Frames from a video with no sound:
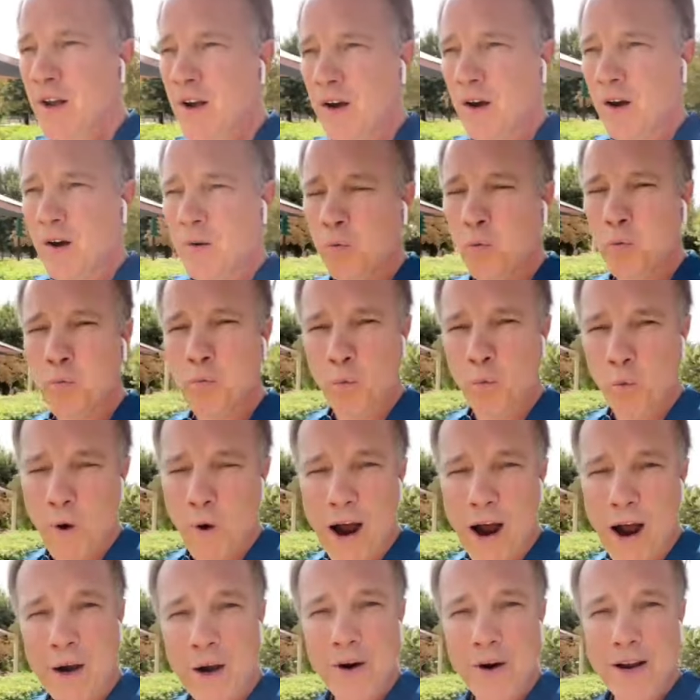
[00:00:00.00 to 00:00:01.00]
a
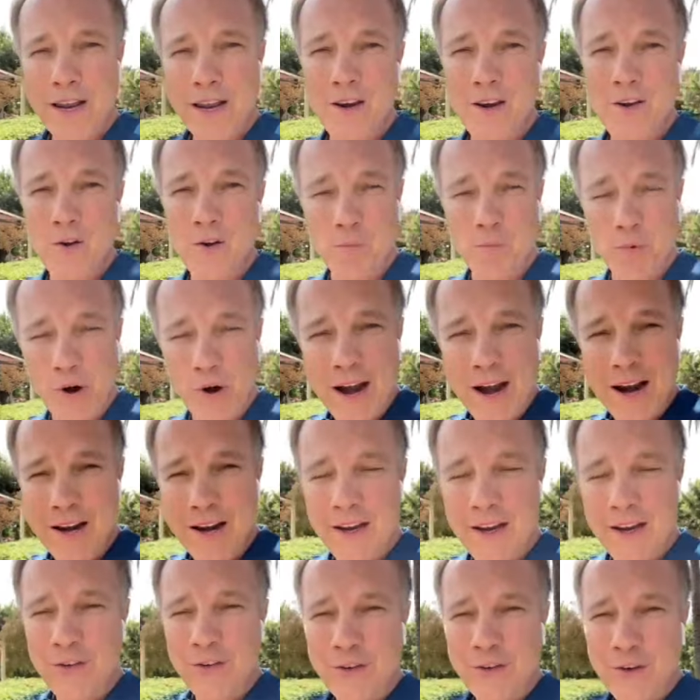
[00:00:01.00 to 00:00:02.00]
wiring in your brain
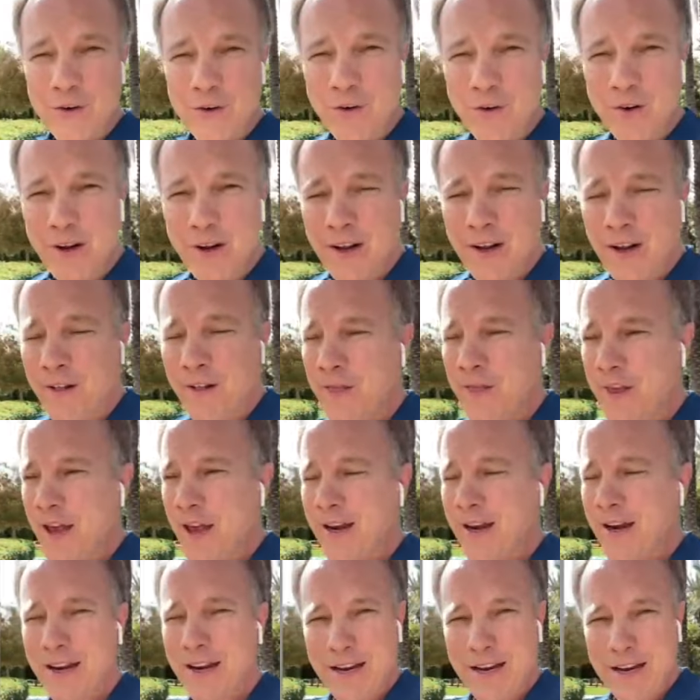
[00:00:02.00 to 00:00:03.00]
issue
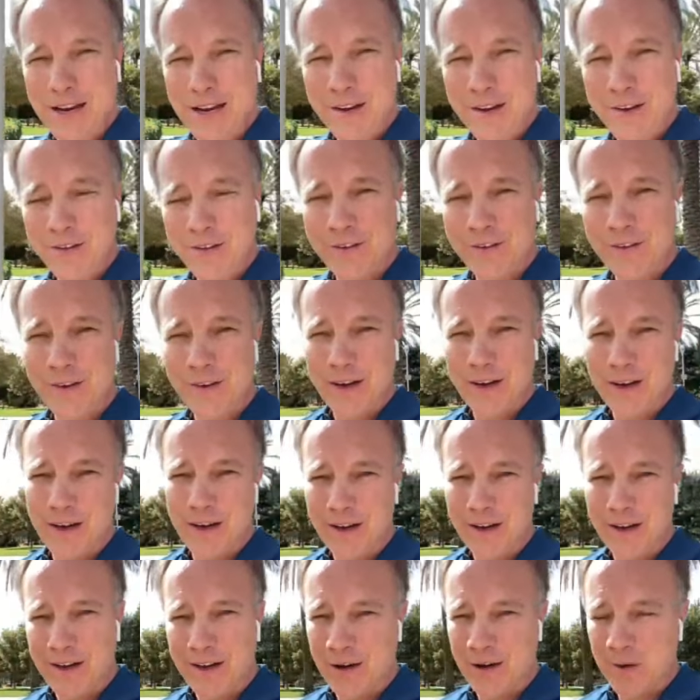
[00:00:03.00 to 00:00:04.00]
than it is
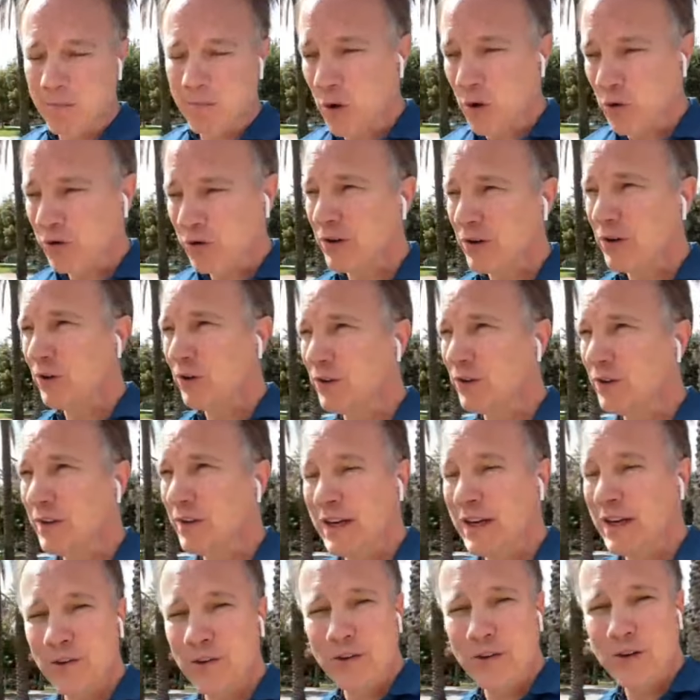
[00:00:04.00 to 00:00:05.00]
uh, an emotional
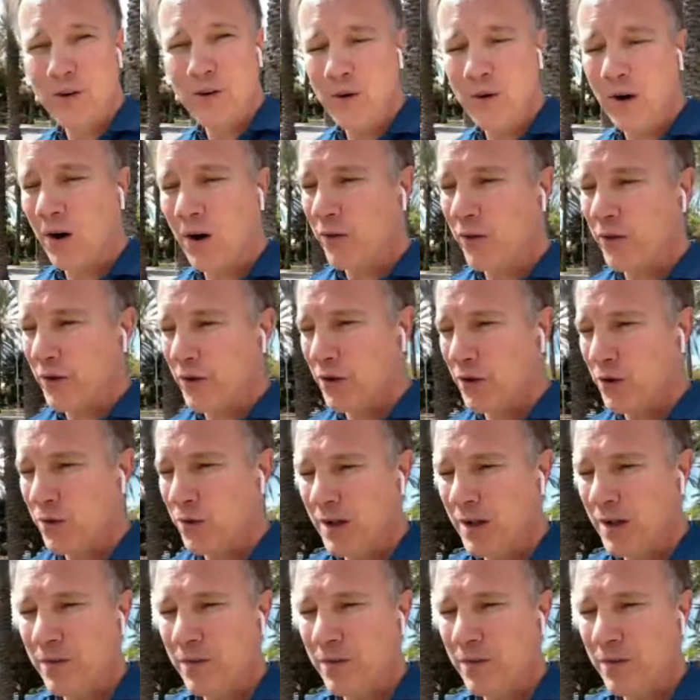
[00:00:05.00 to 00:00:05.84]
issue, although